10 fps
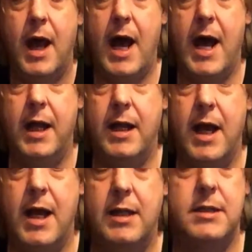And
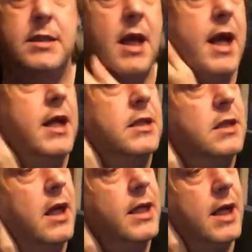it's
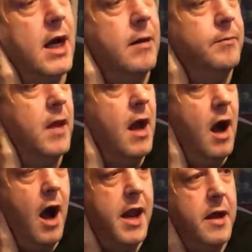like, I
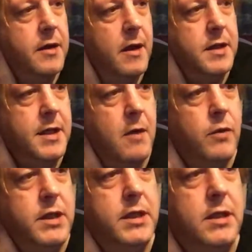don't know, you know
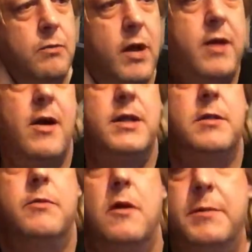when you
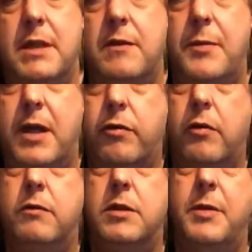sometimes have to be
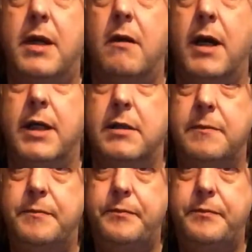cruel to be kind,